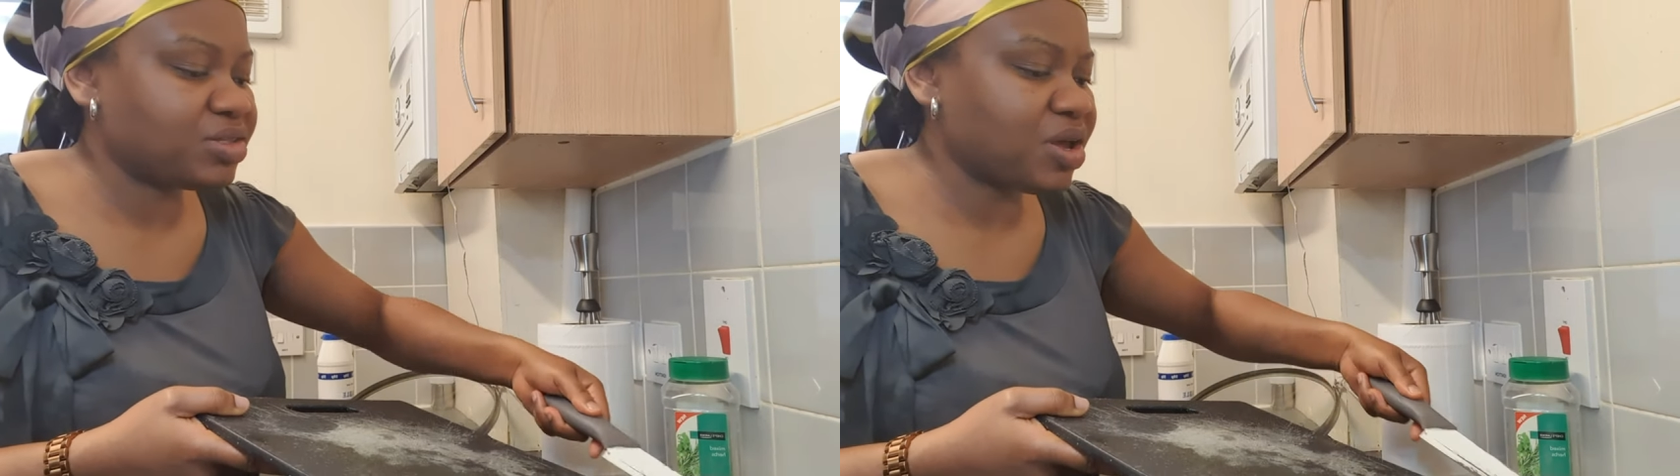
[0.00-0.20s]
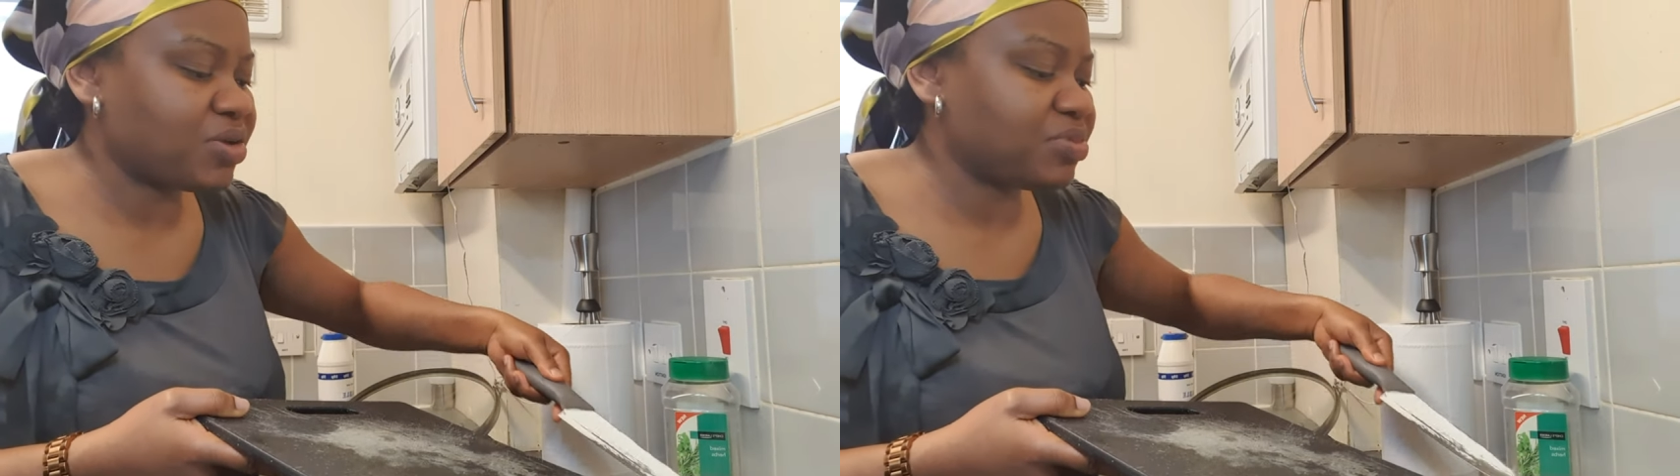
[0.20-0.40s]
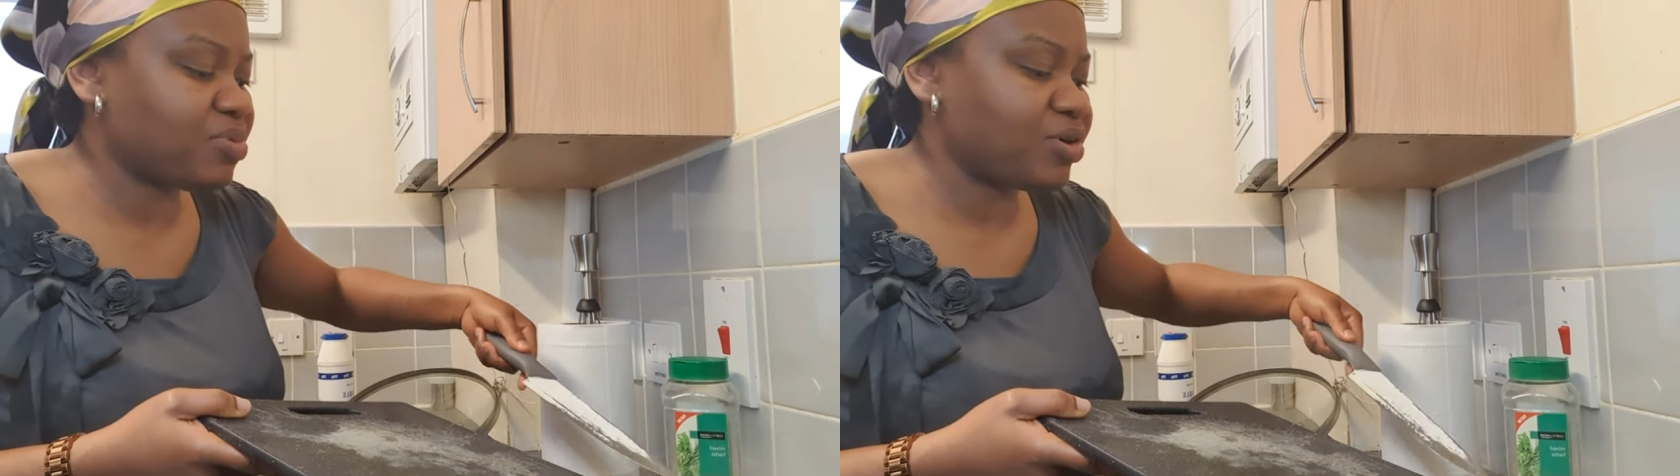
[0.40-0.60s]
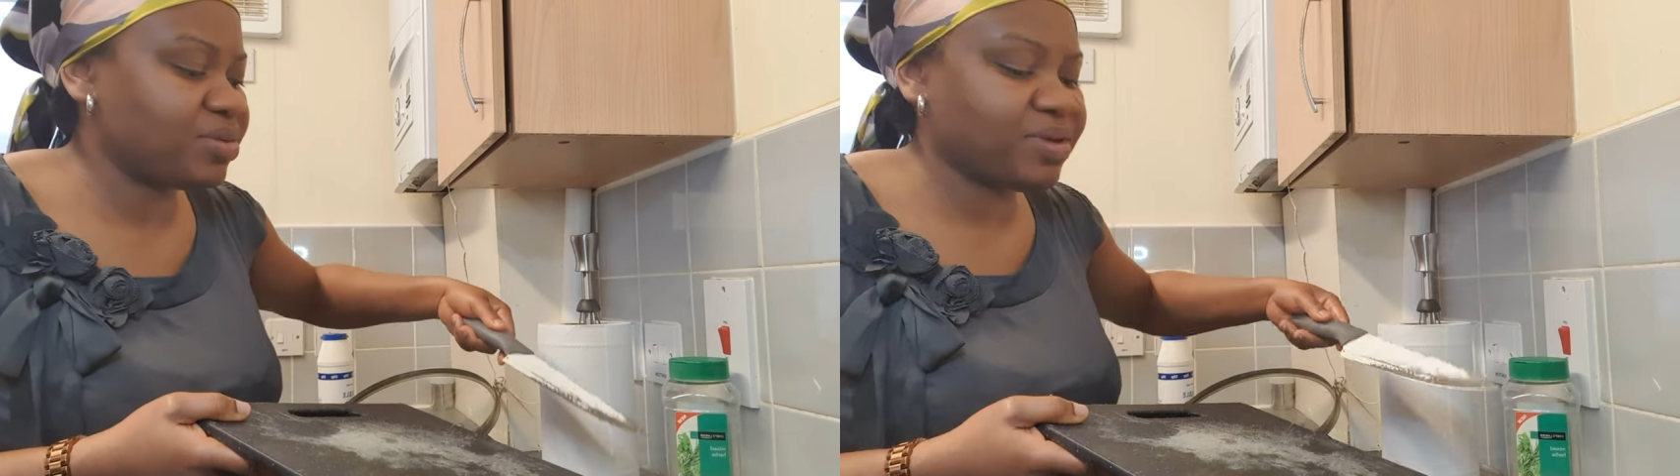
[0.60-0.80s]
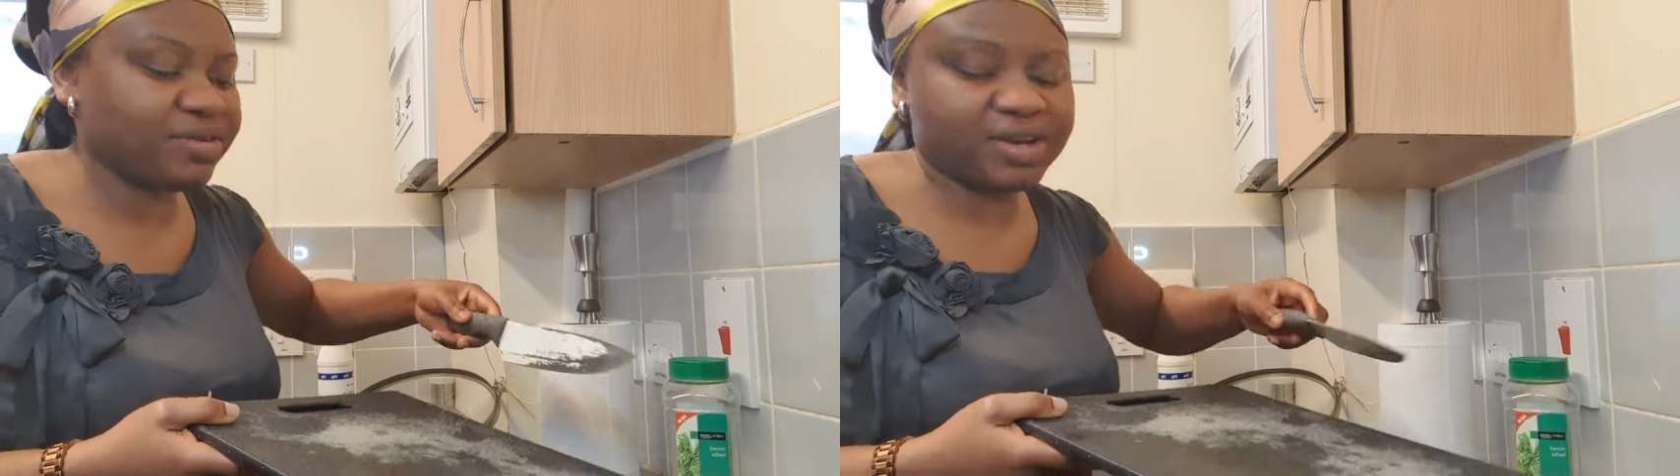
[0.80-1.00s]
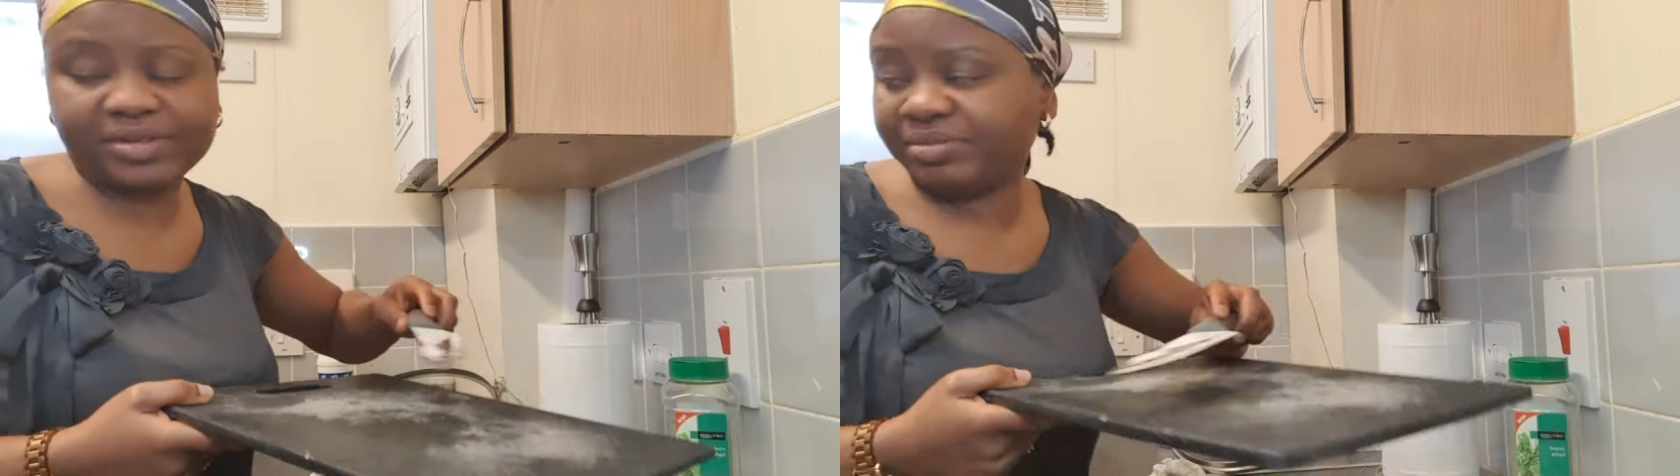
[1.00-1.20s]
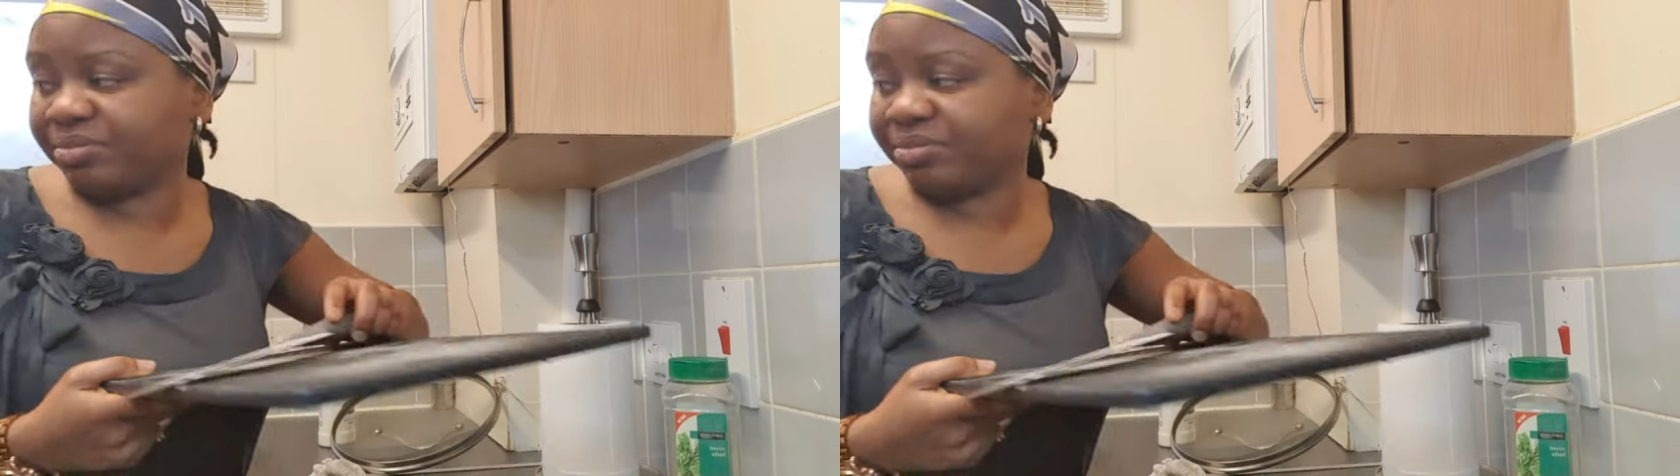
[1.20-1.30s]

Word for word: So the more the merrier.